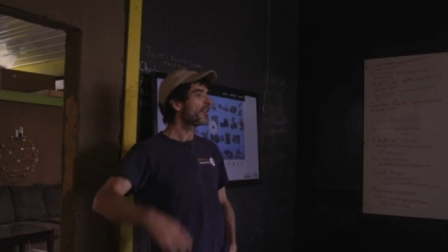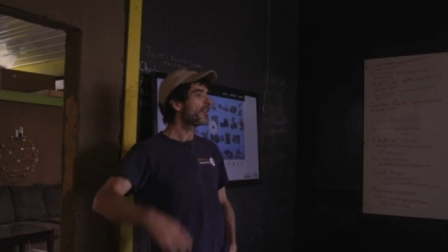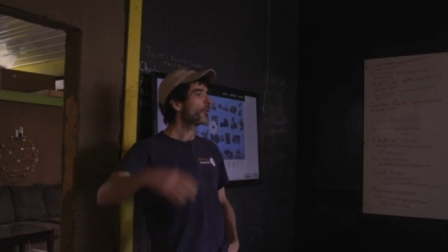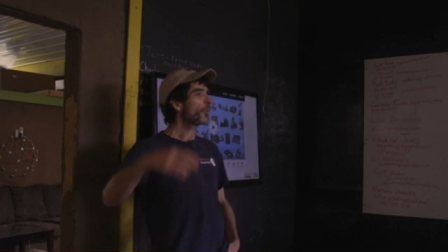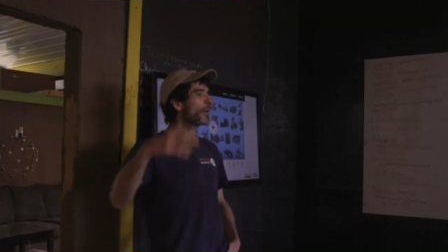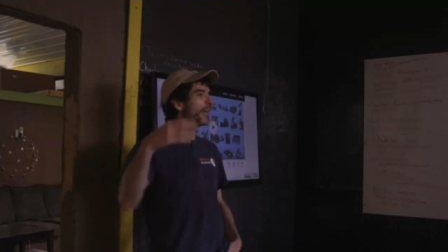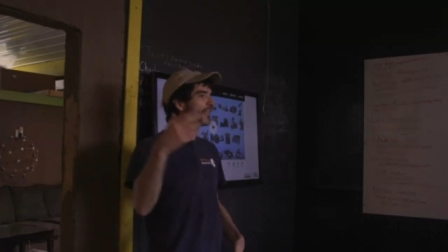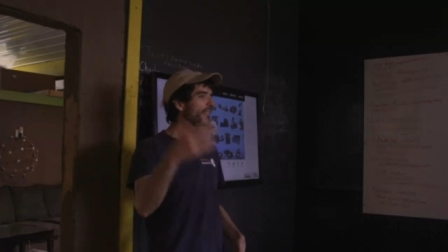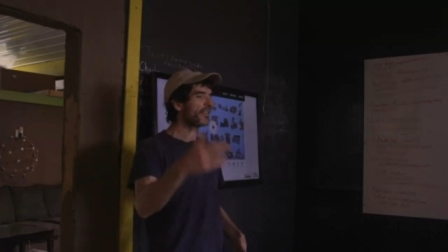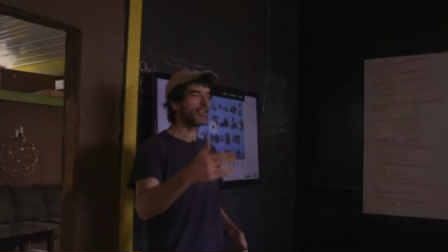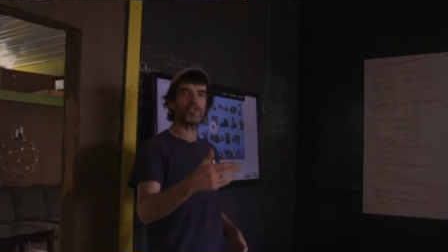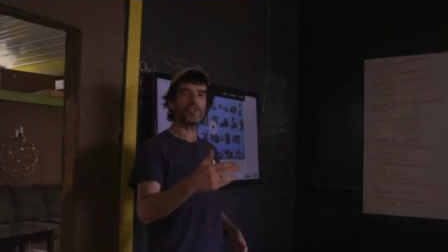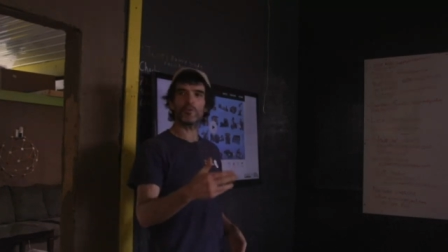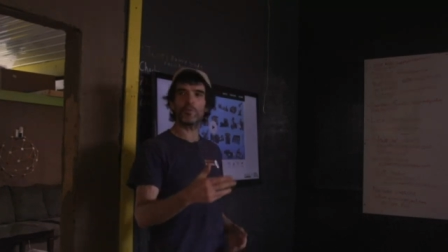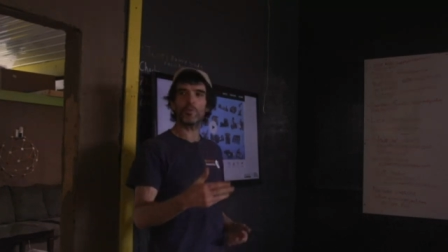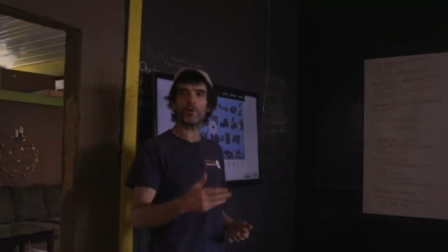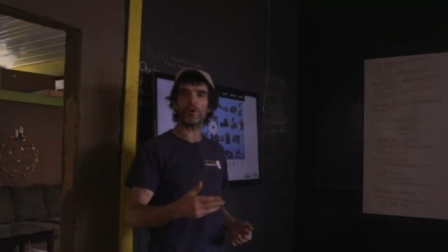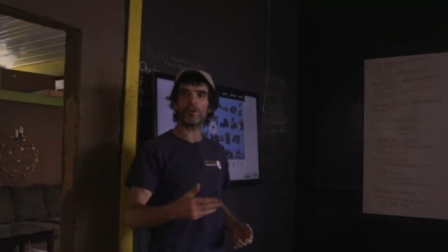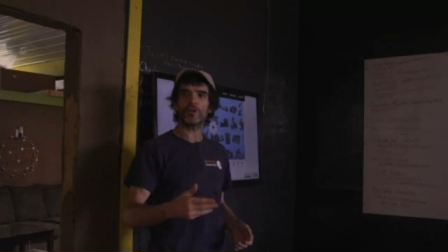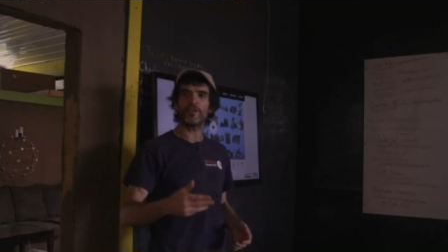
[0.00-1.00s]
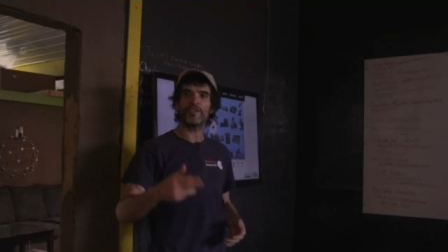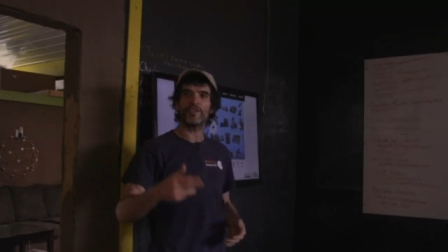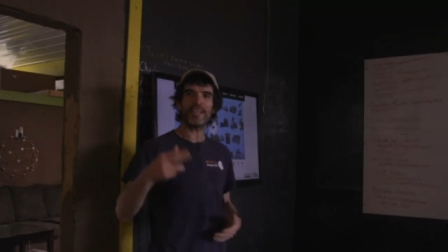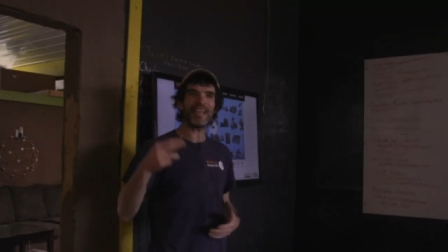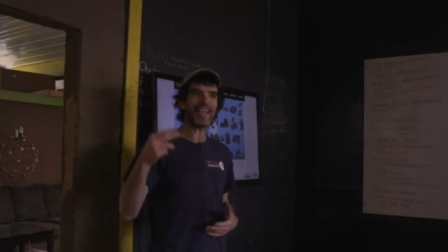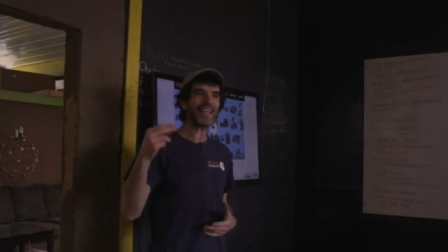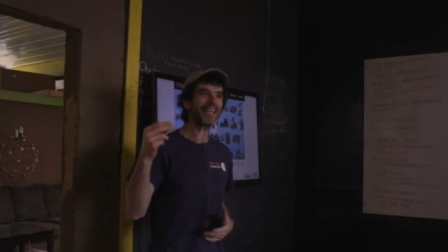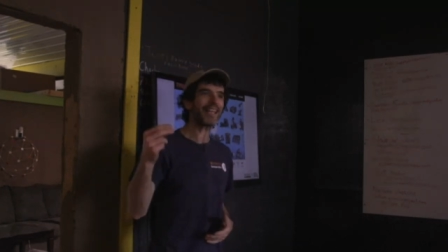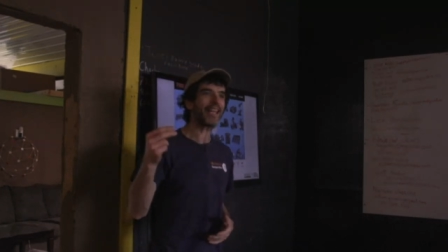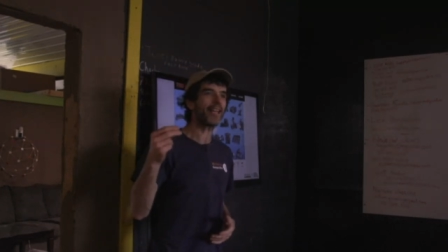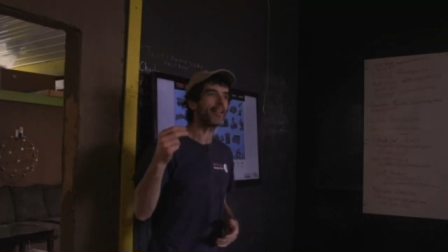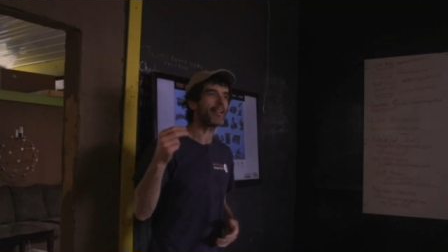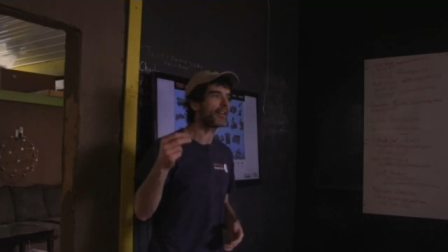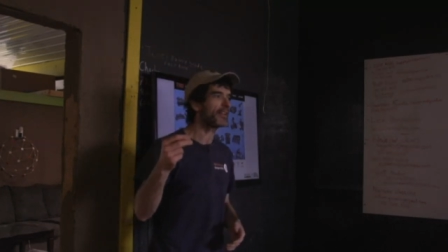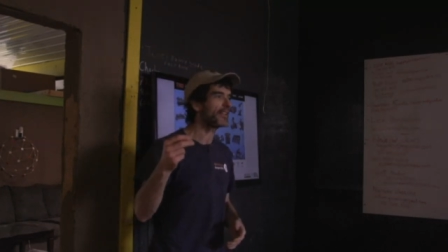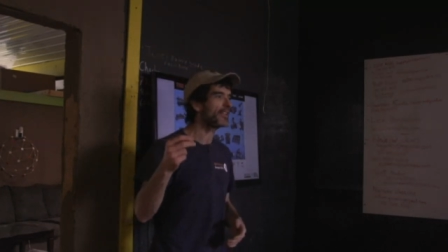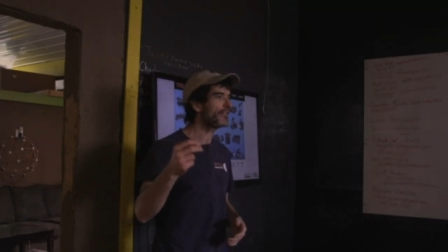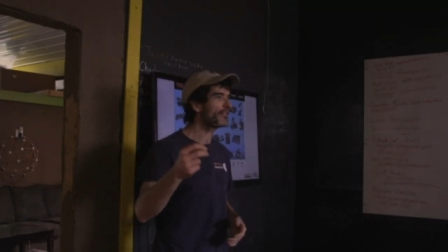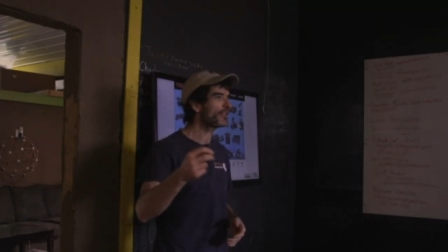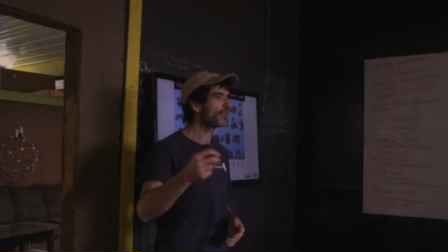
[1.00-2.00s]
The way things work, they
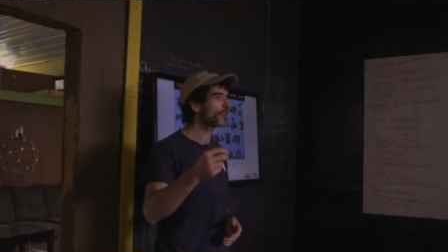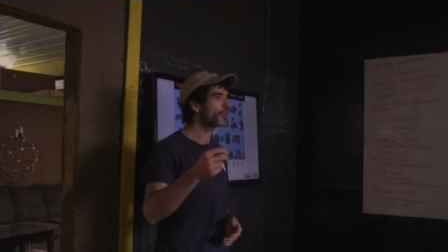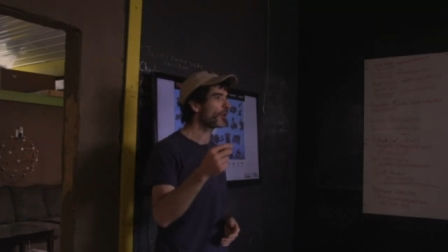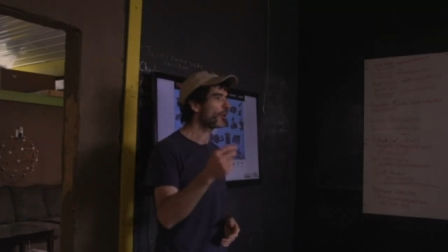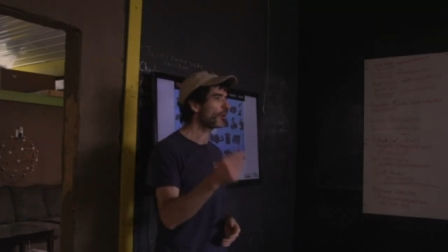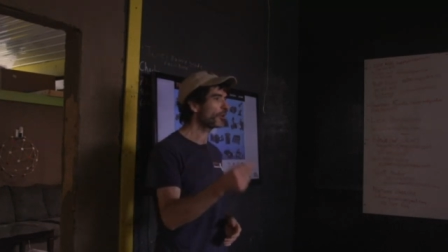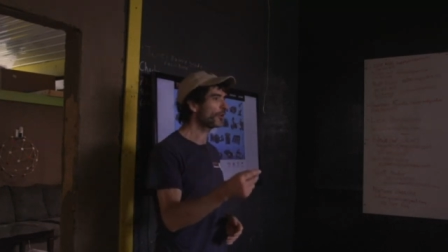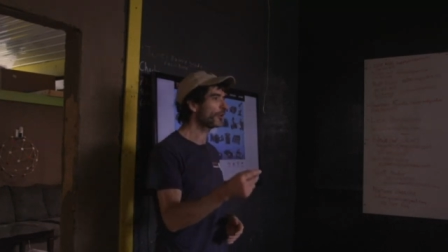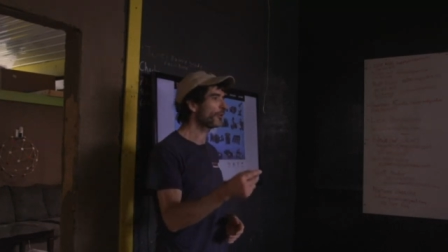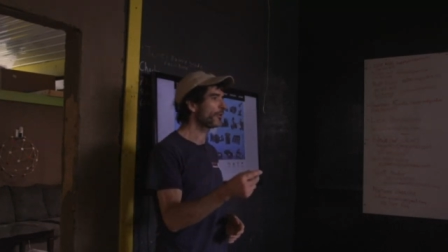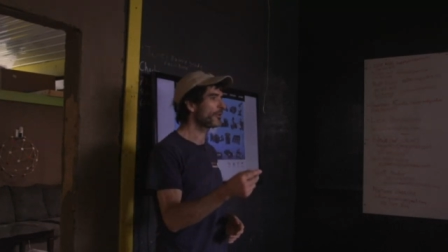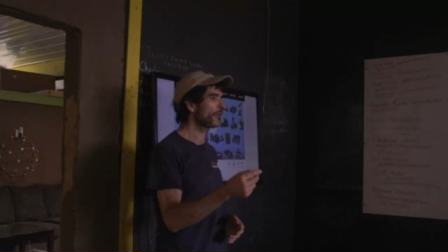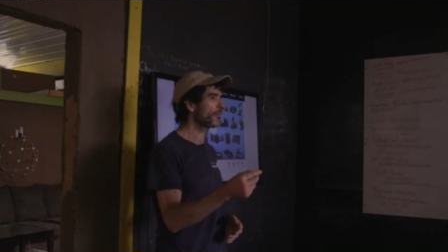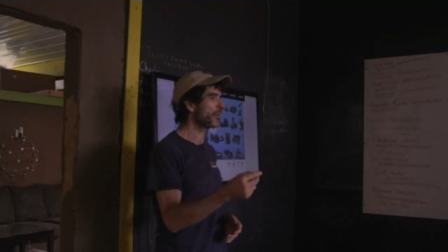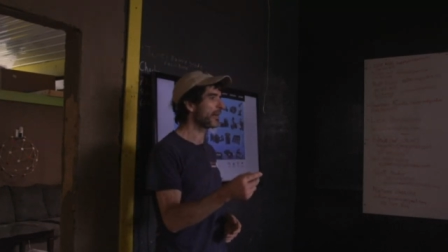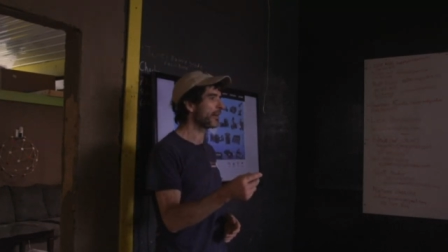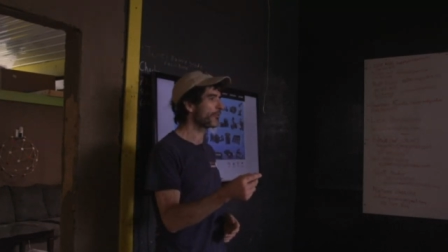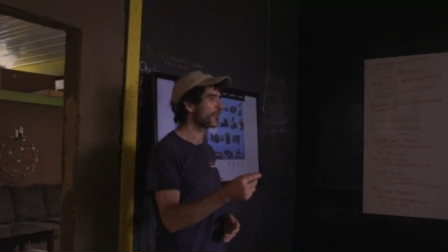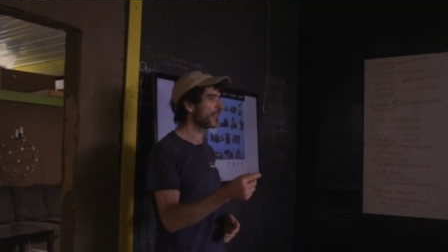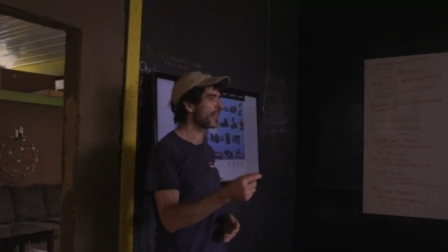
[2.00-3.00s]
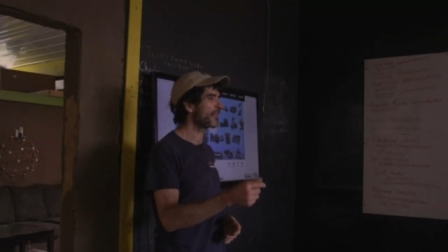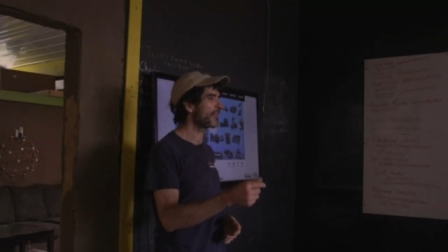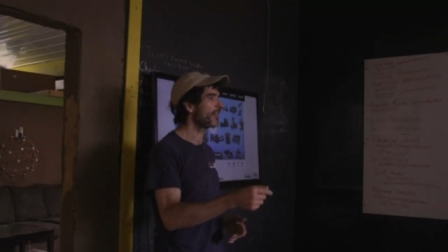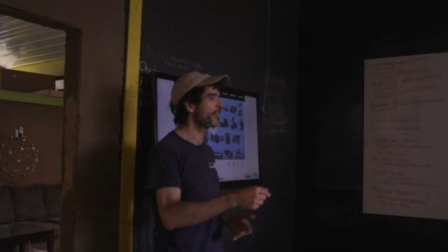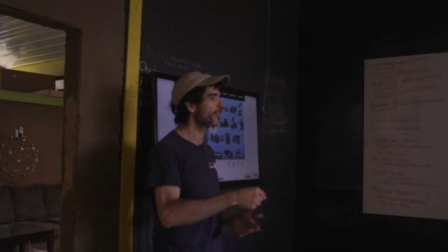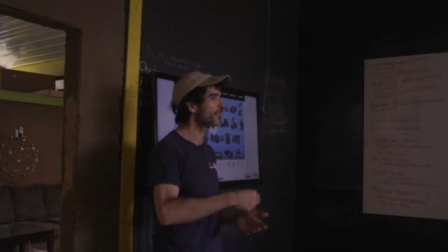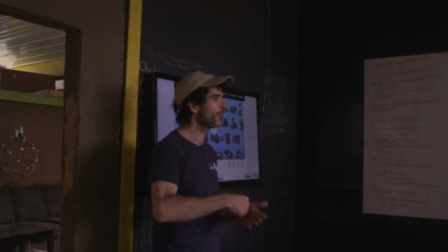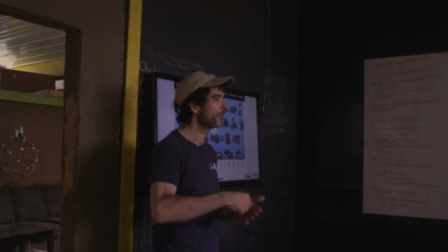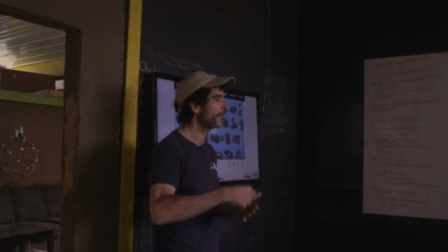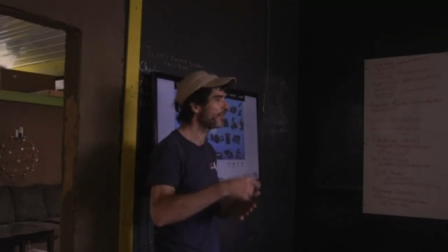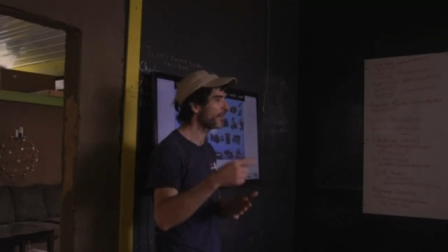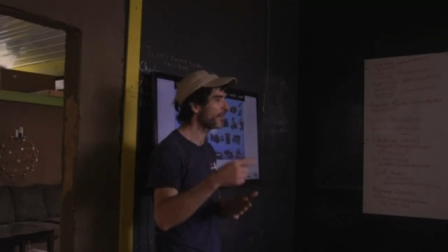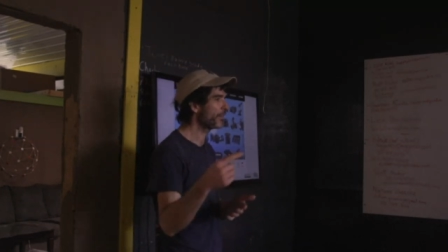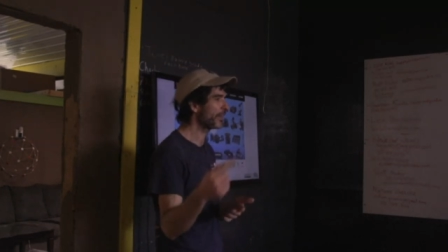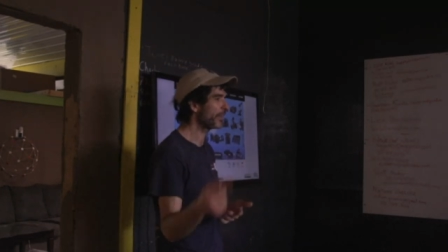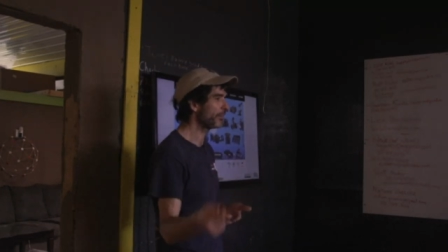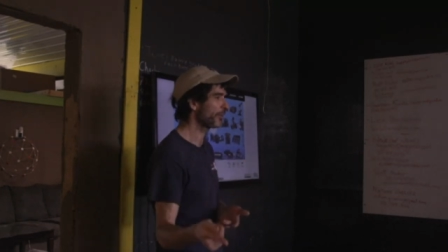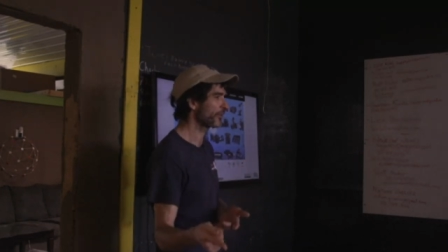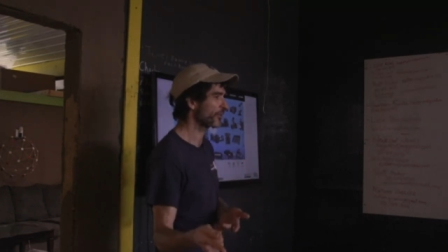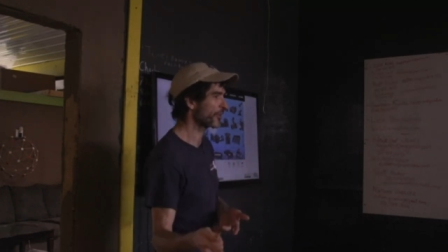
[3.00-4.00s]
cannot even talk to you about that until they
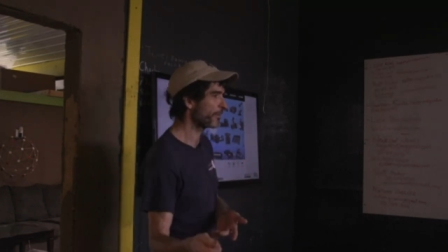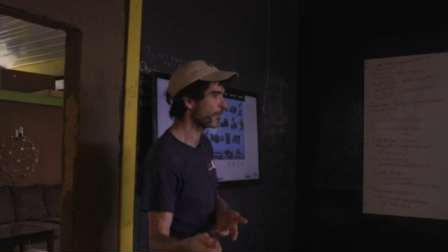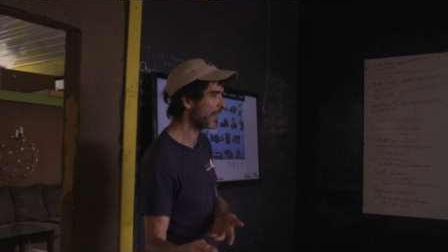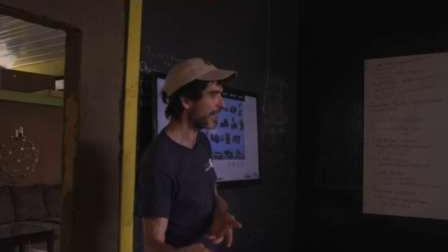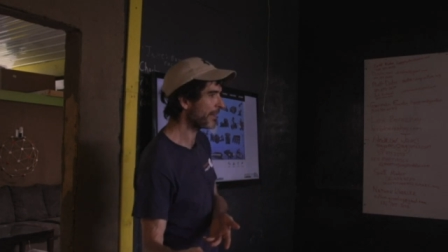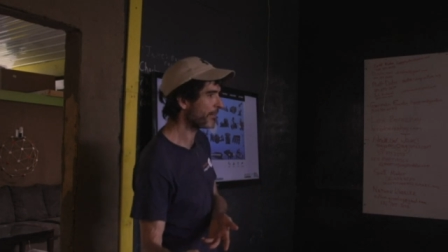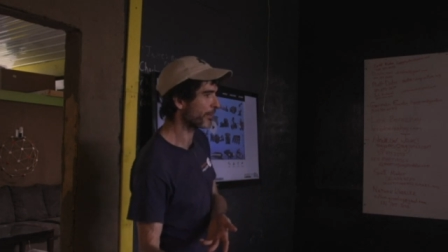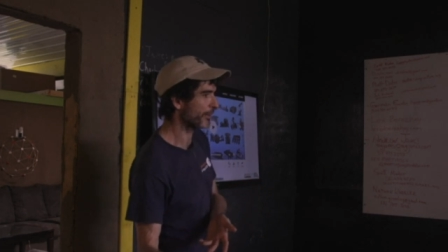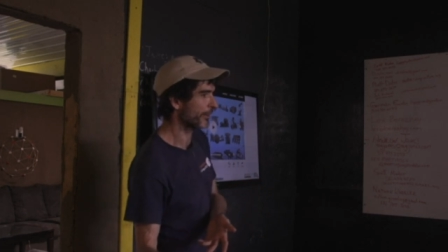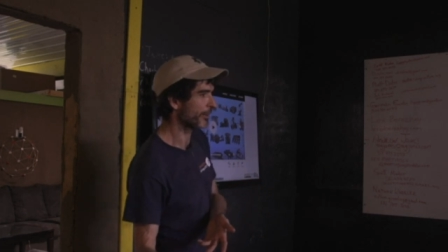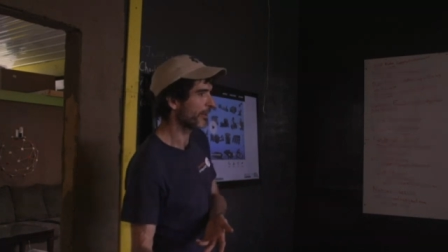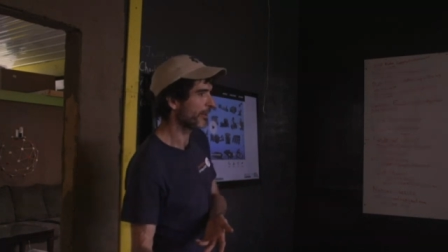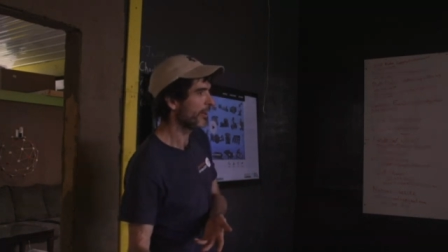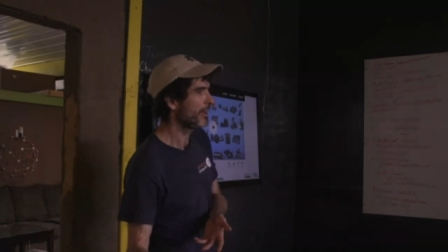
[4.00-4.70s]
publish a paper.